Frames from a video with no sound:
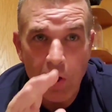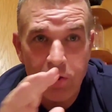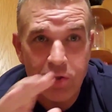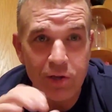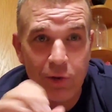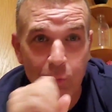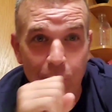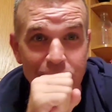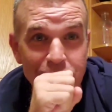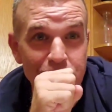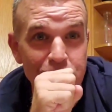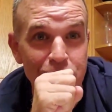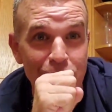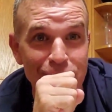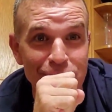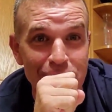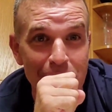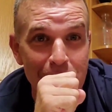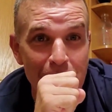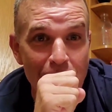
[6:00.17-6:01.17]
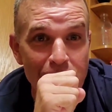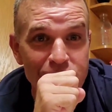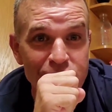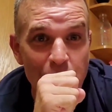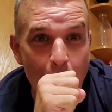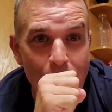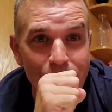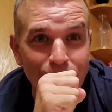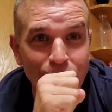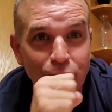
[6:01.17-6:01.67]
Can't wait to try something else.
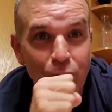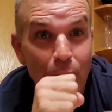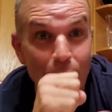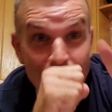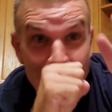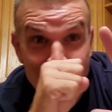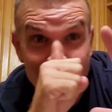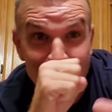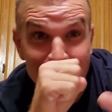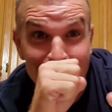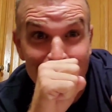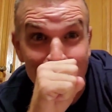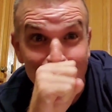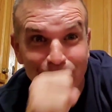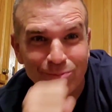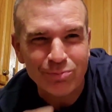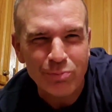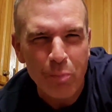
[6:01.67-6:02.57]
Take care.